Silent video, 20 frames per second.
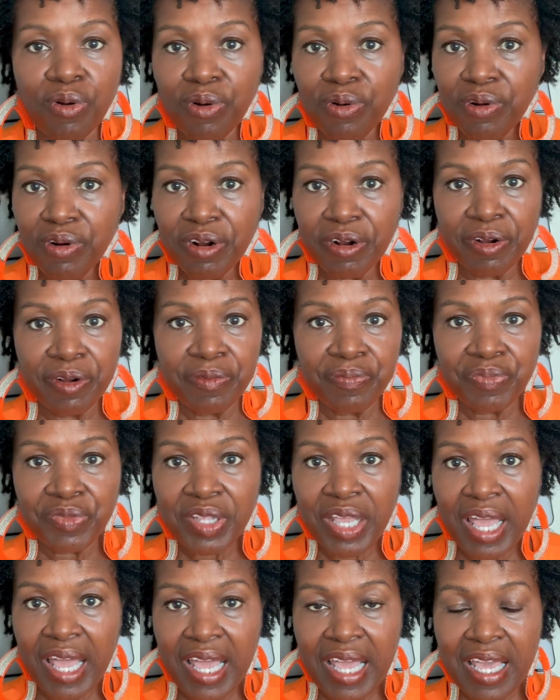Or,
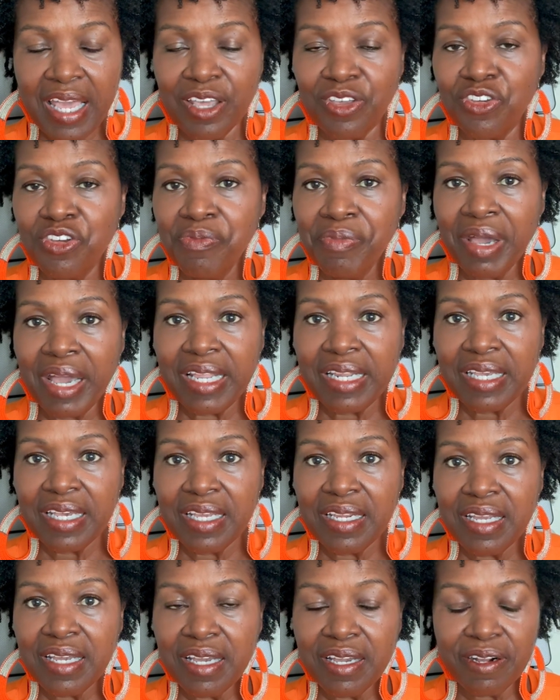hey, you might
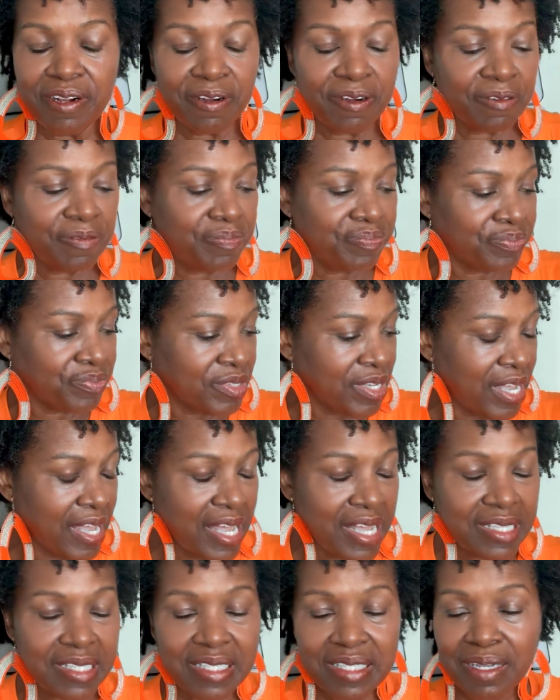get here
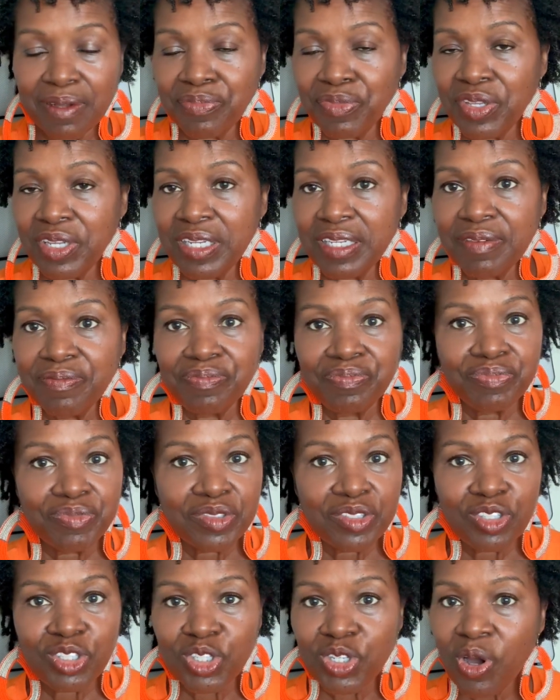and something
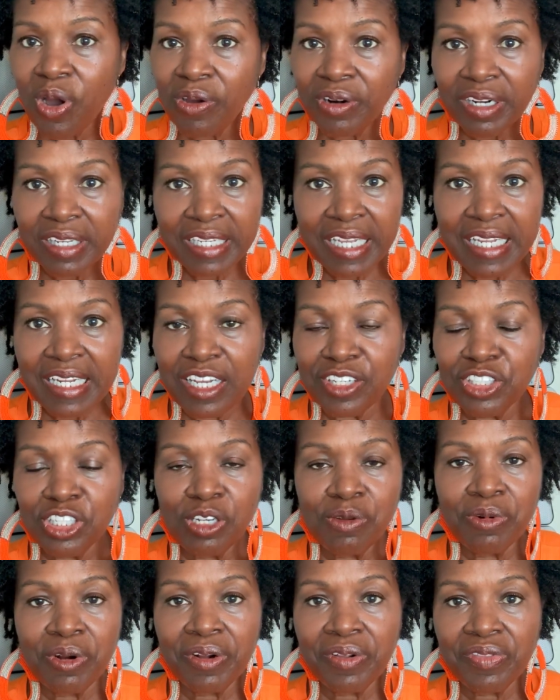totally that
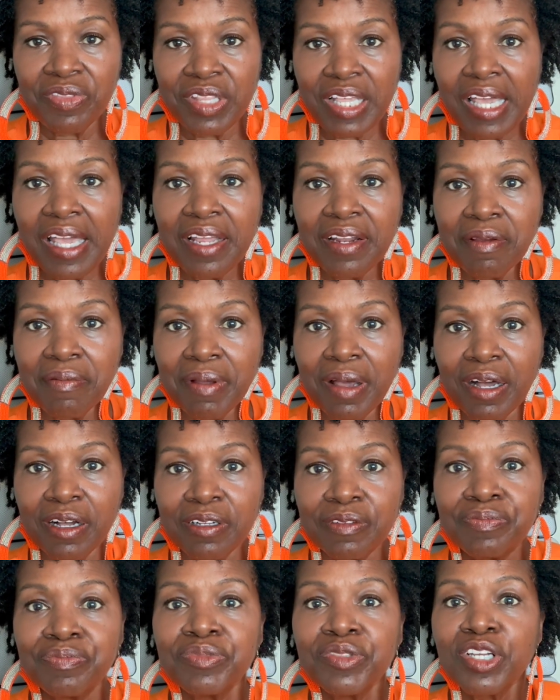you weren't thinking
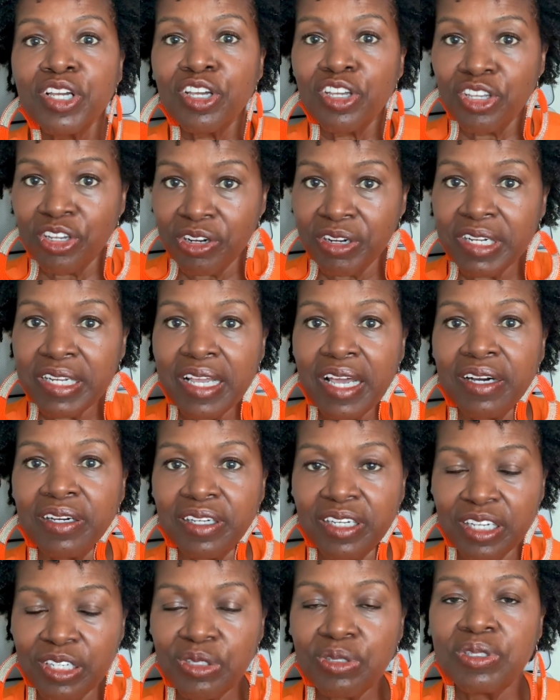about, you're
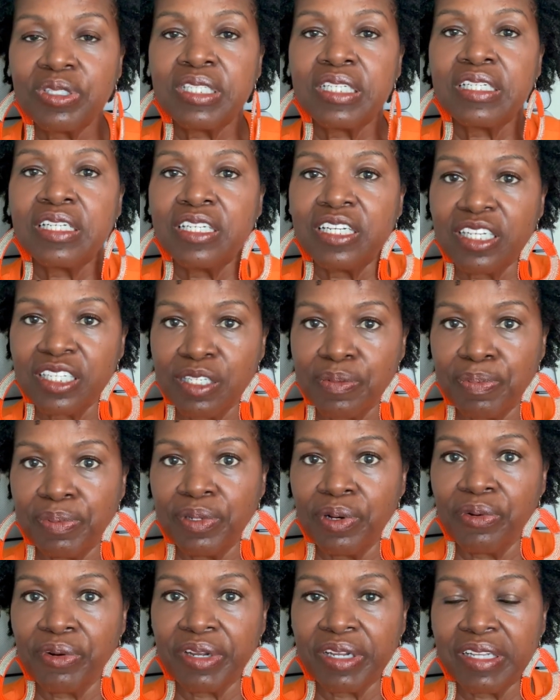now interested in
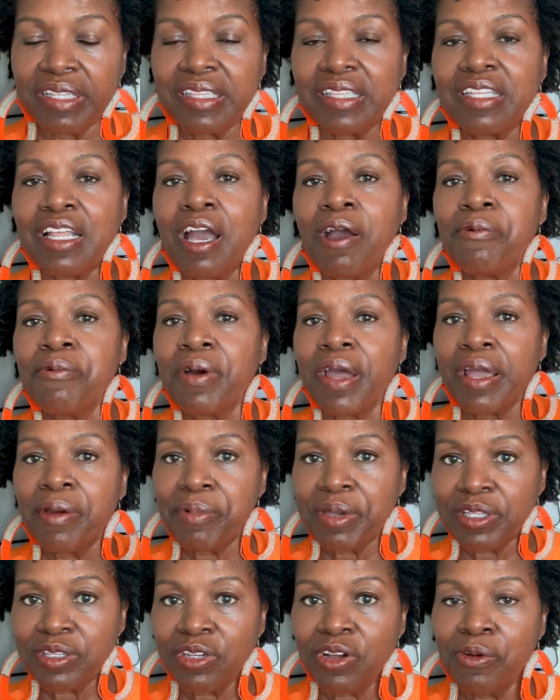exploring. That way,
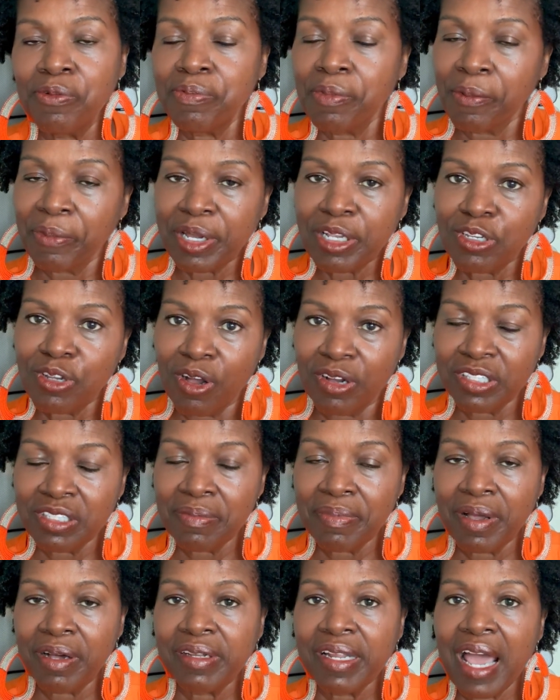when we talked
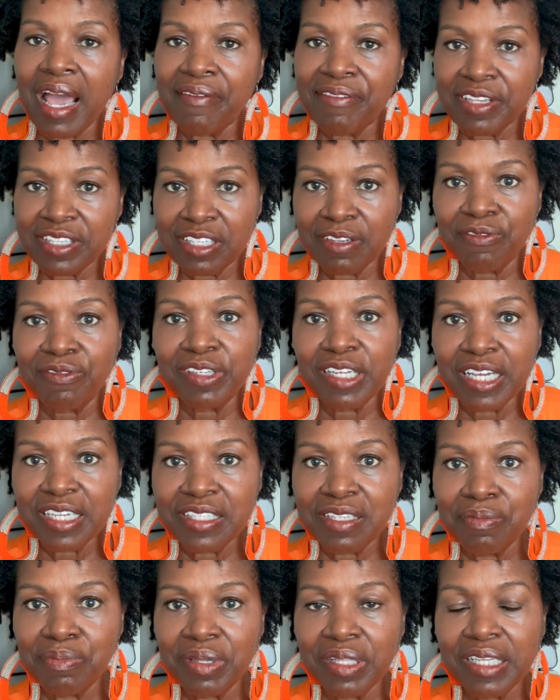about having some
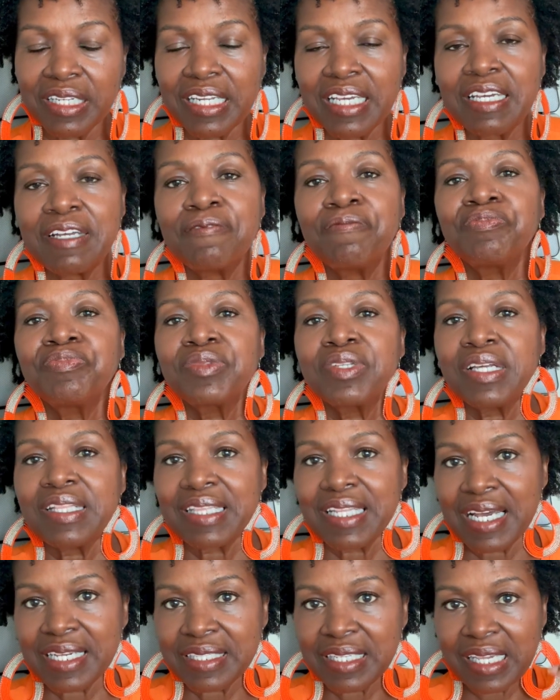flexibility,
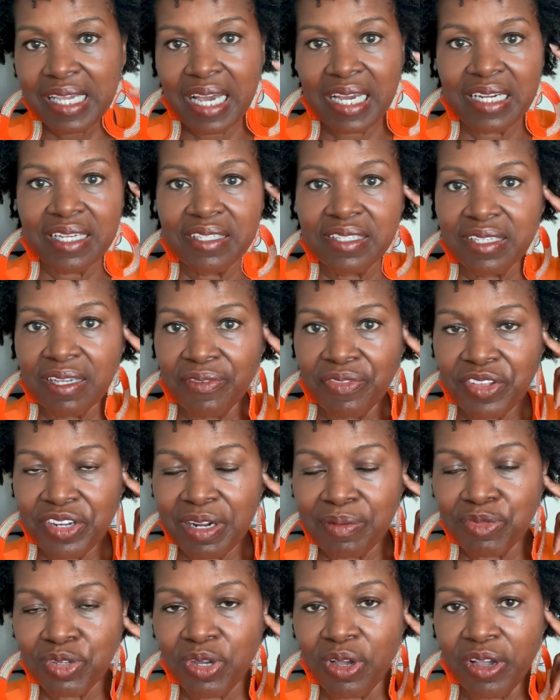that's the kind of stuff that
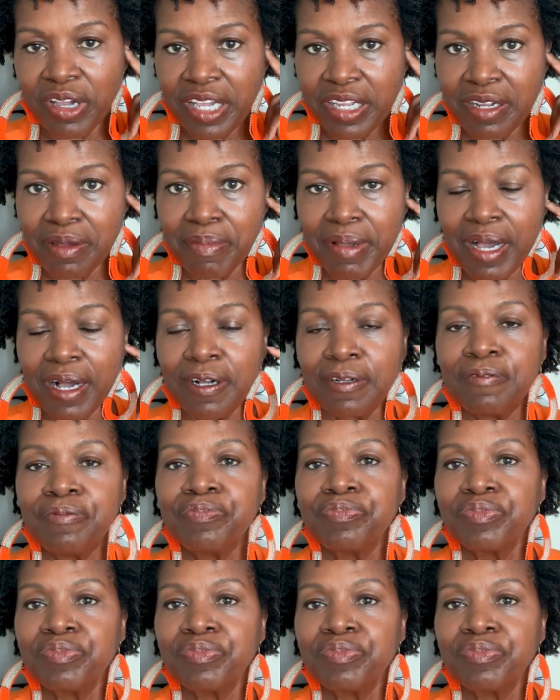I'm talking about.